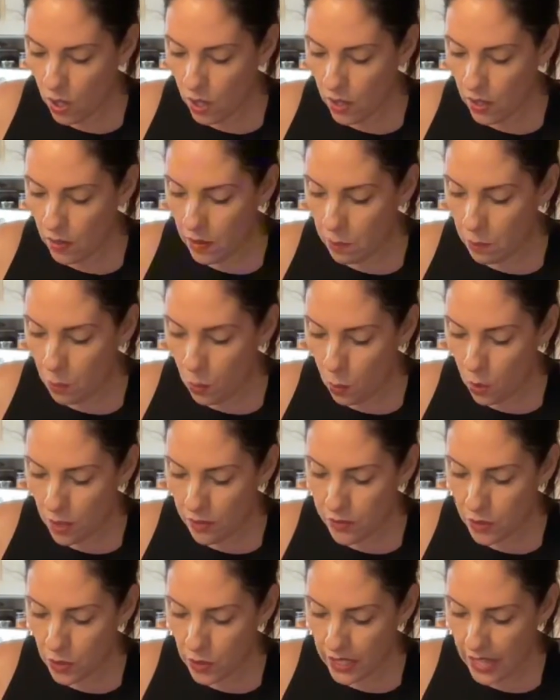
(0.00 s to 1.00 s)
more
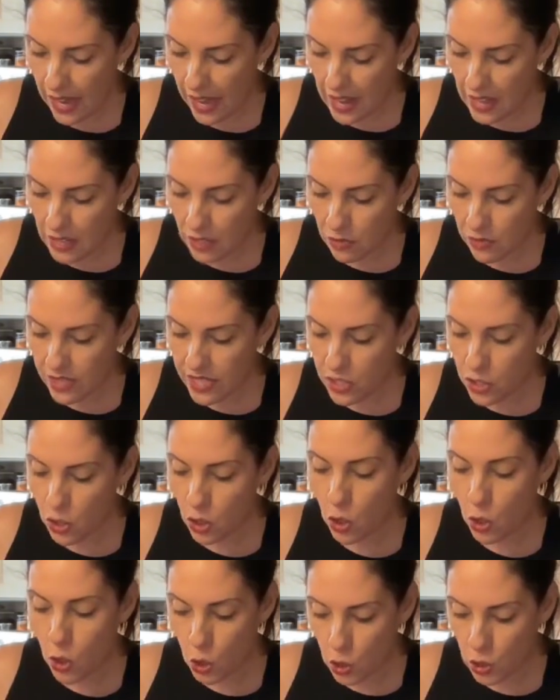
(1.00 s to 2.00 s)
of your calories
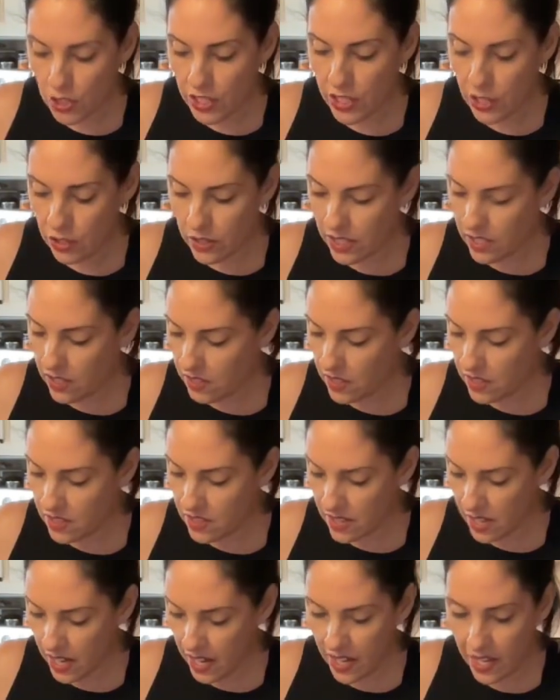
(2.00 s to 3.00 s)
earlier in the
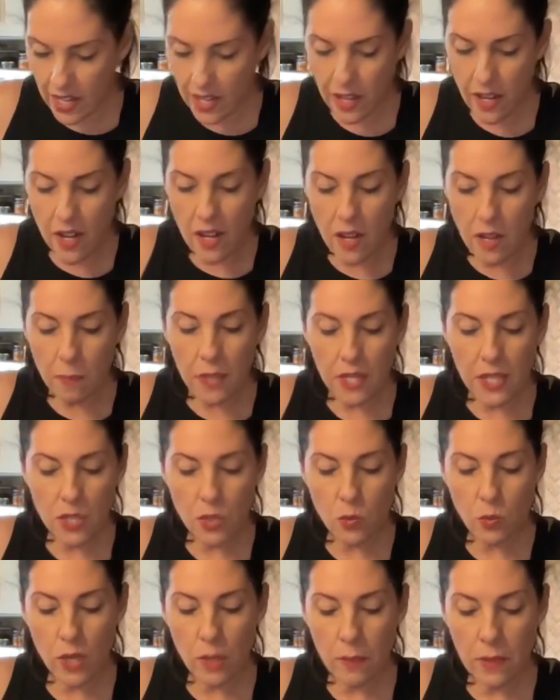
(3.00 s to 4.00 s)
day, because
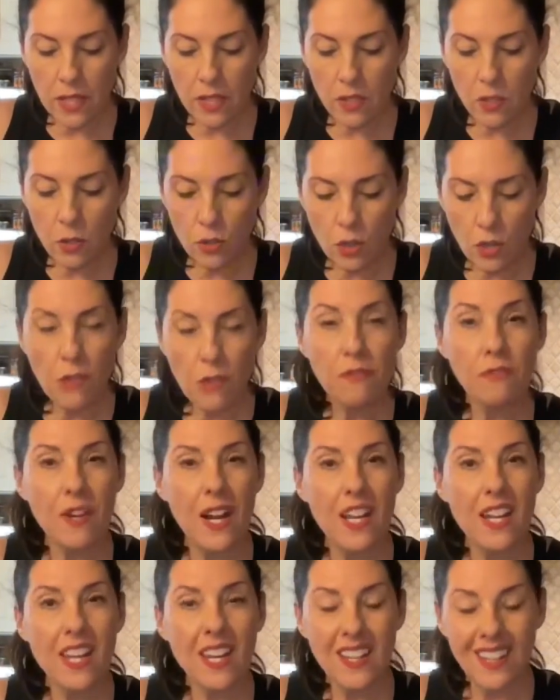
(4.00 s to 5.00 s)
women who are
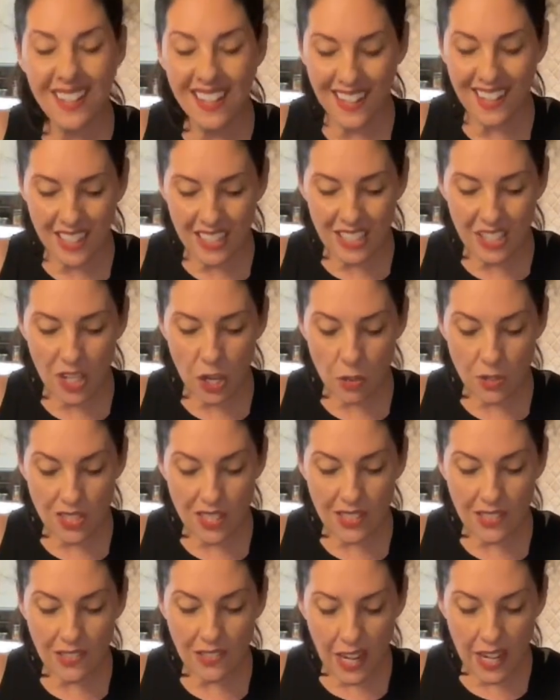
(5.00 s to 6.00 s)
fighting,
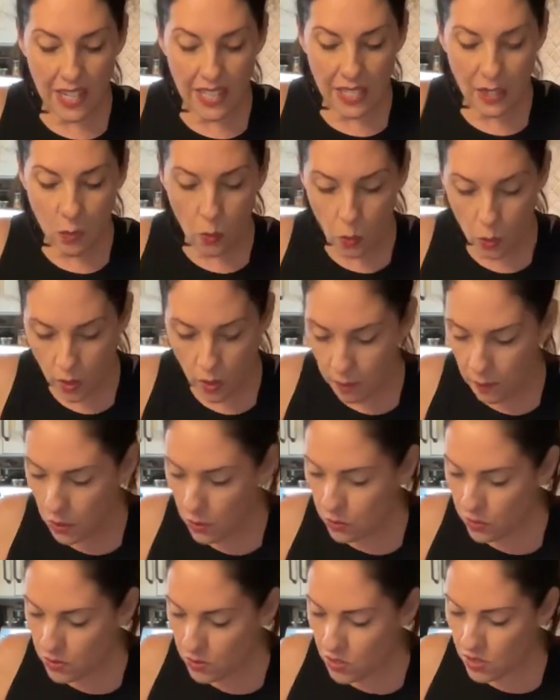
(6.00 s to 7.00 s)
declining
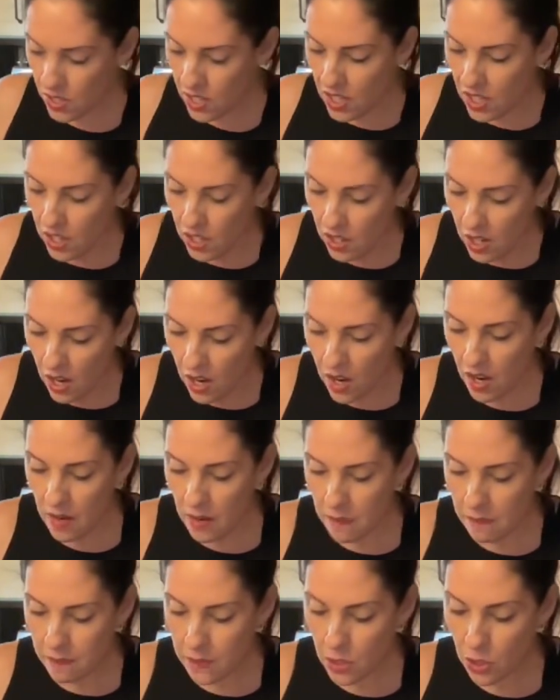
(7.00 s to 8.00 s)
hormones,
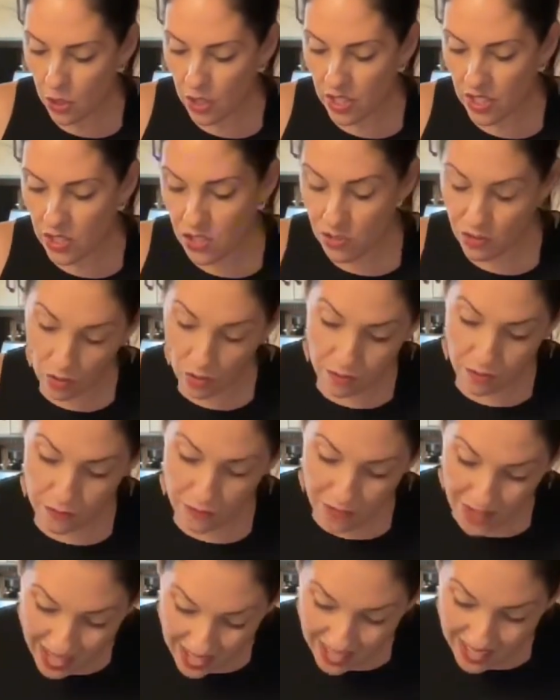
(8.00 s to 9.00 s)
you're going to store
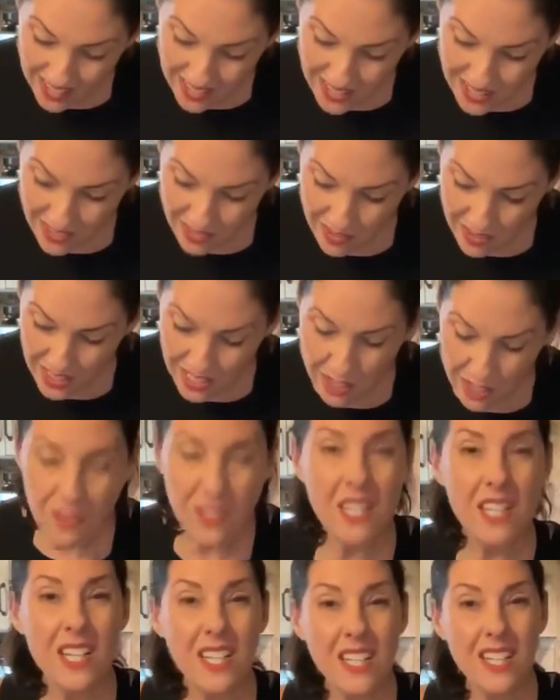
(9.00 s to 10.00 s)
fat
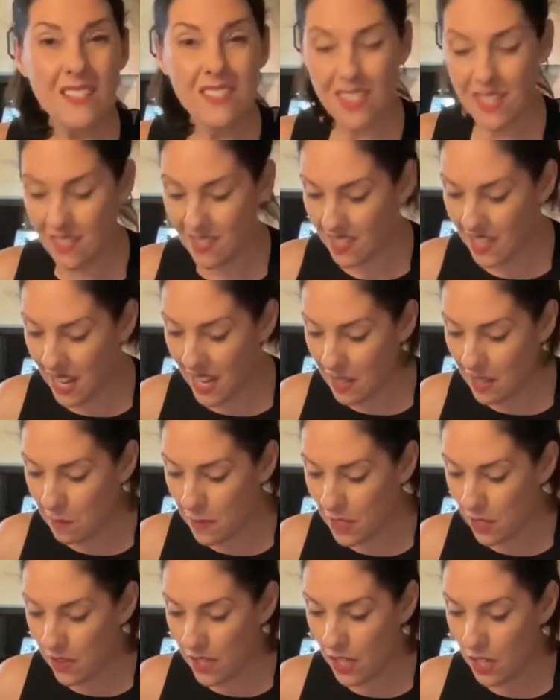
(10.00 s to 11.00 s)
even eating the same
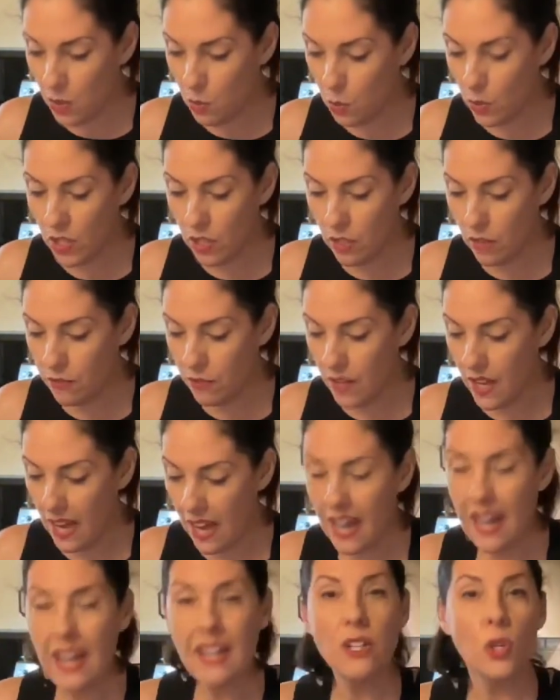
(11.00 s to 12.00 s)
meal that you would have
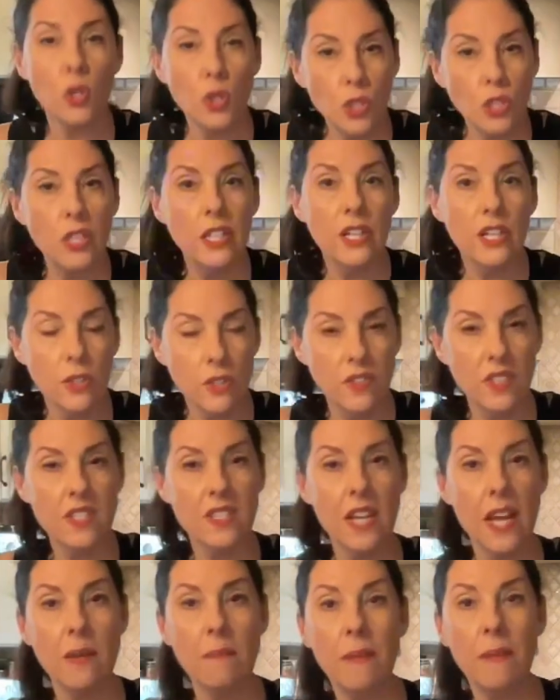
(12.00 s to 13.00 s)
had earlier in the
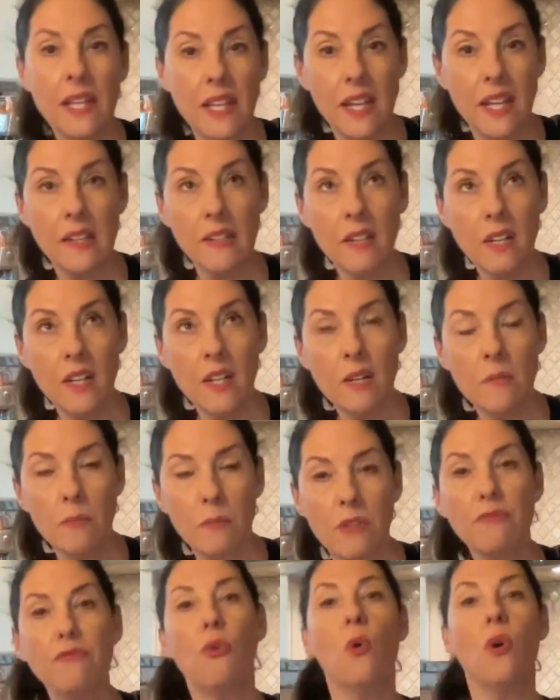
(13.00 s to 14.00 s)
day, meaning
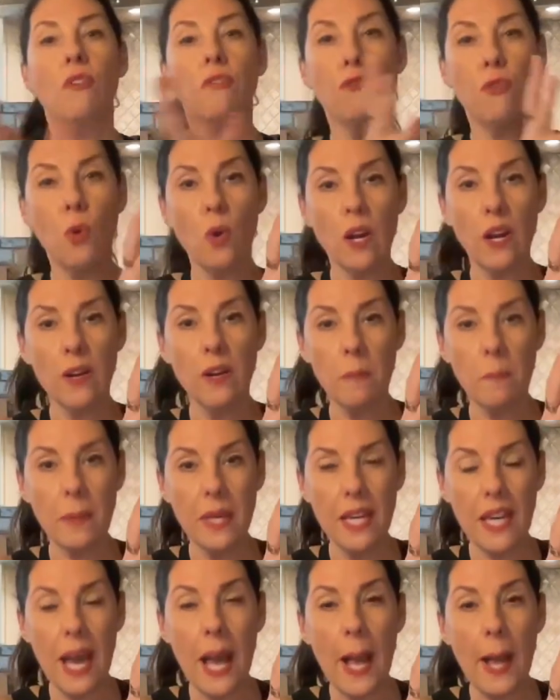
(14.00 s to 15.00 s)
before 4
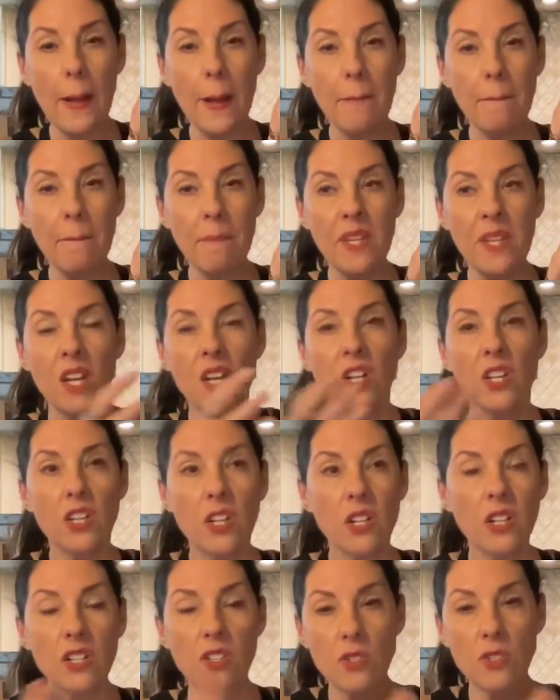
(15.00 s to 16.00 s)
p.m., you're
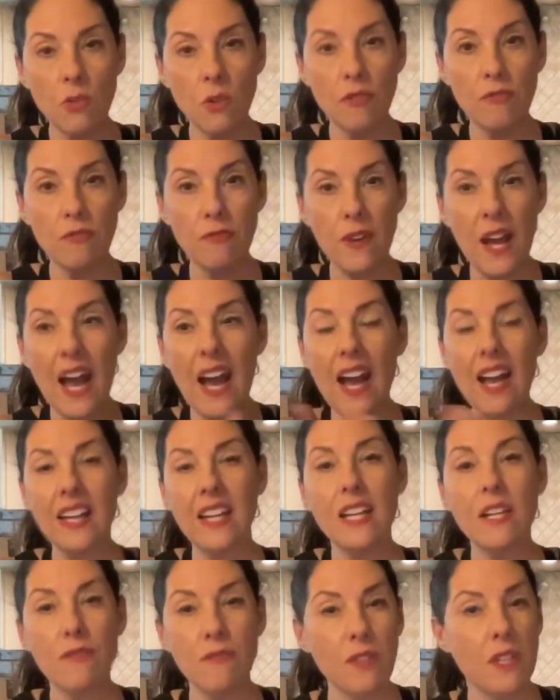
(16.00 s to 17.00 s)
going to store fat
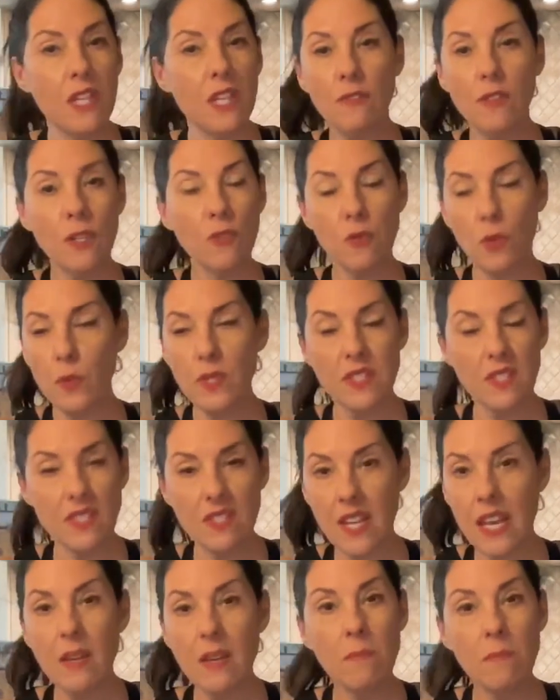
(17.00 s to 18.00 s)
even if it was the
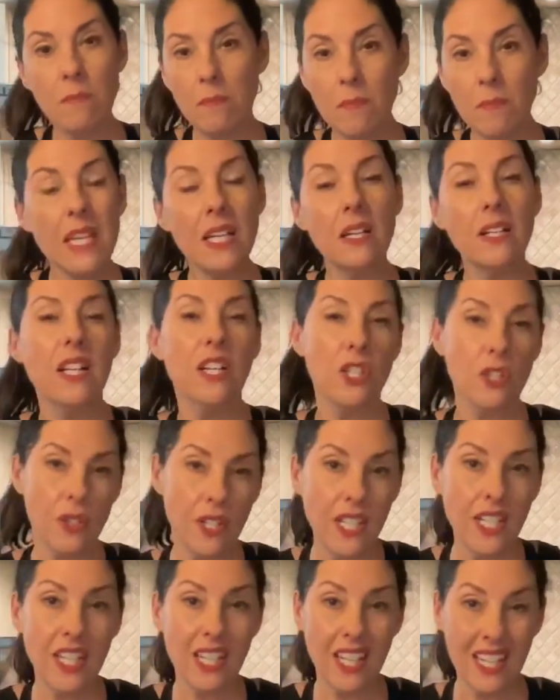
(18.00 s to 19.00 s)
same meal and you're
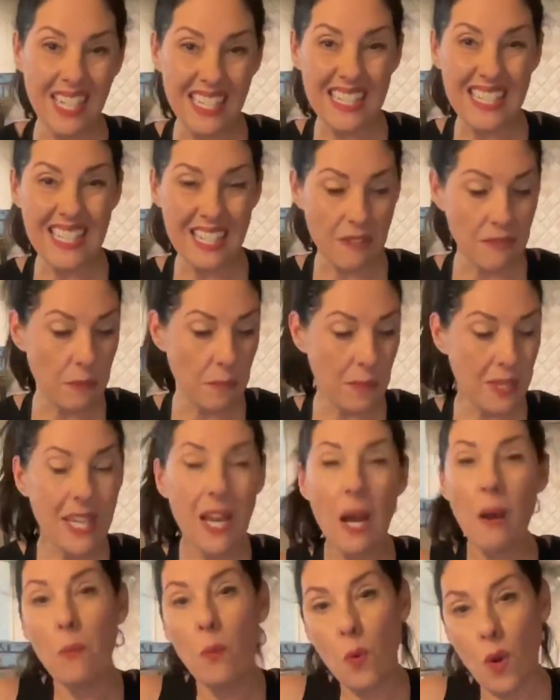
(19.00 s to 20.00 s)
eating it at 7
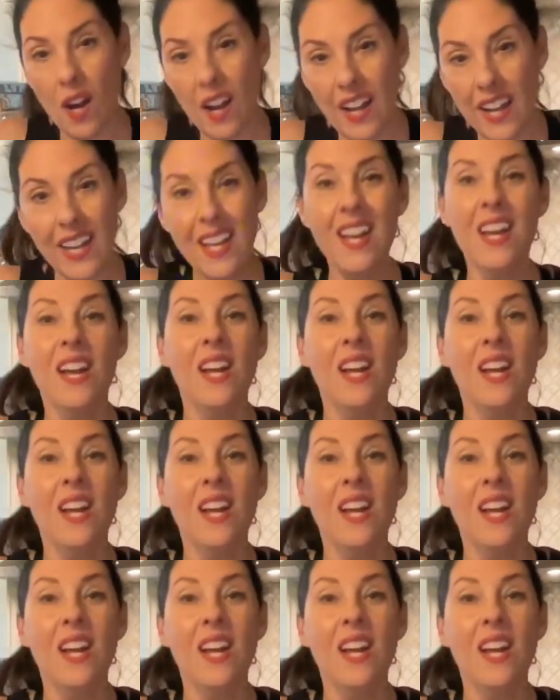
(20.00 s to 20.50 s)
p.m. Why?